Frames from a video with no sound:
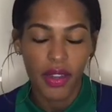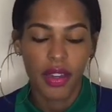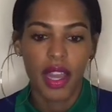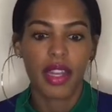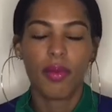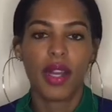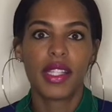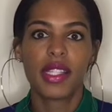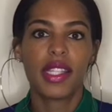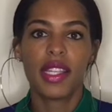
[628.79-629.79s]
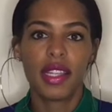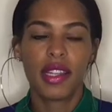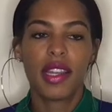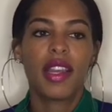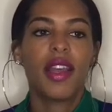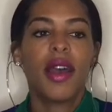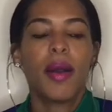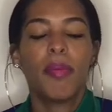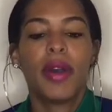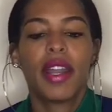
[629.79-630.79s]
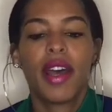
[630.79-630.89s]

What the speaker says: I didn't want to see it. But